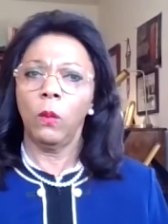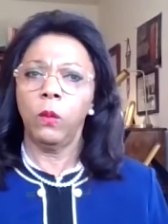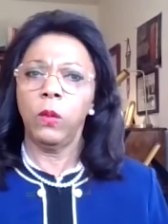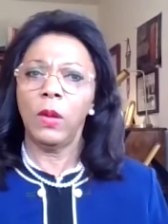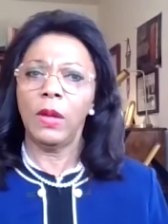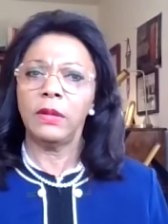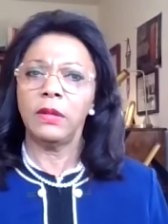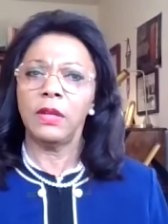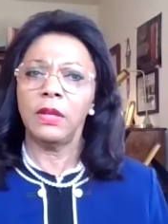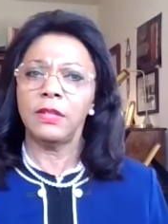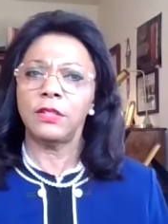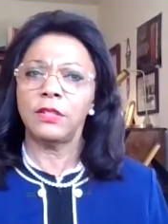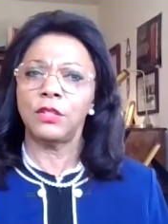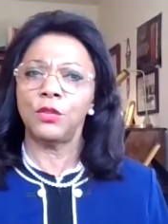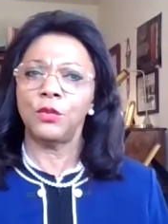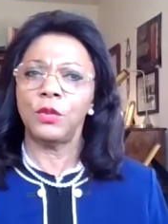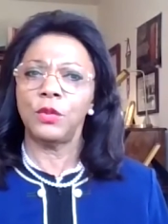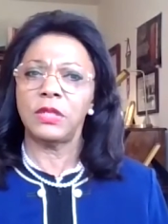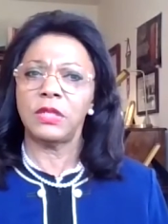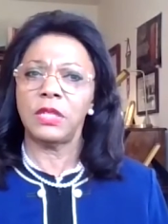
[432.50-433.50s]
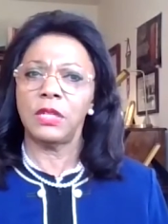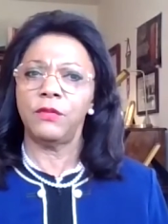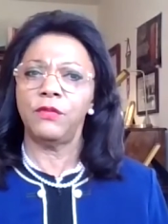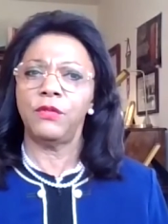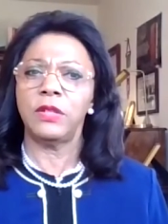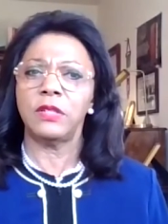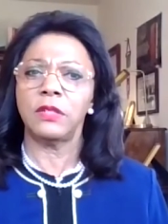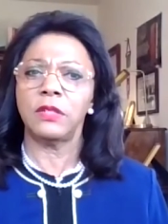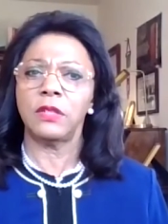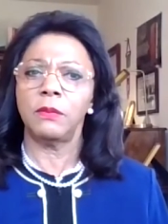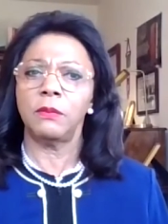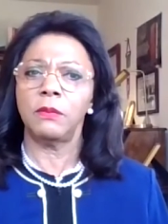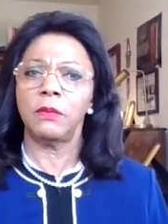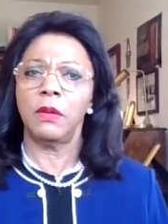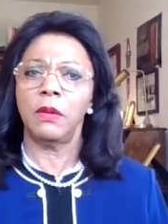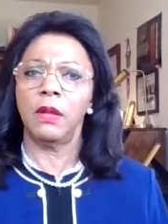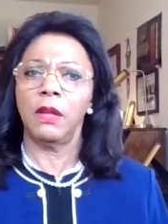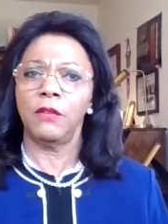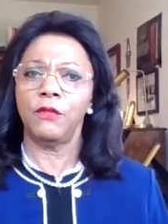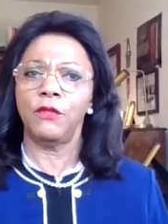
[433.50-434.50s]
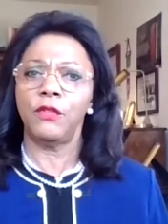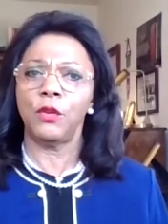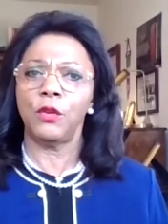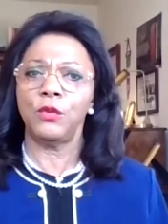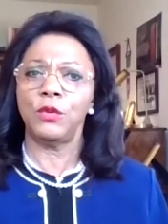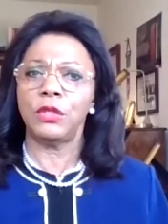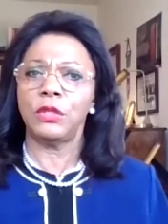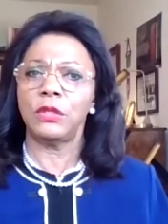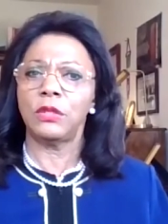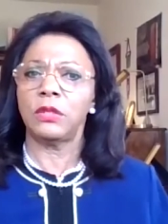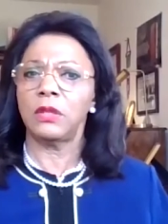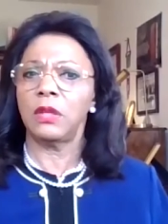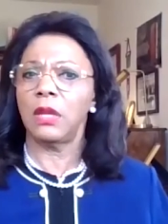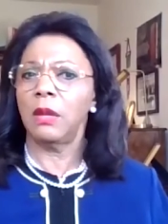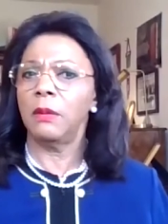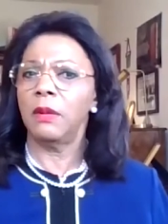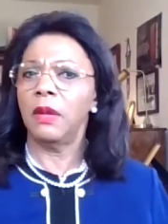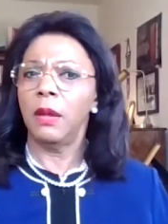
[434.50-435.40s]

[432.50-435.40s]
What is the recidivism of those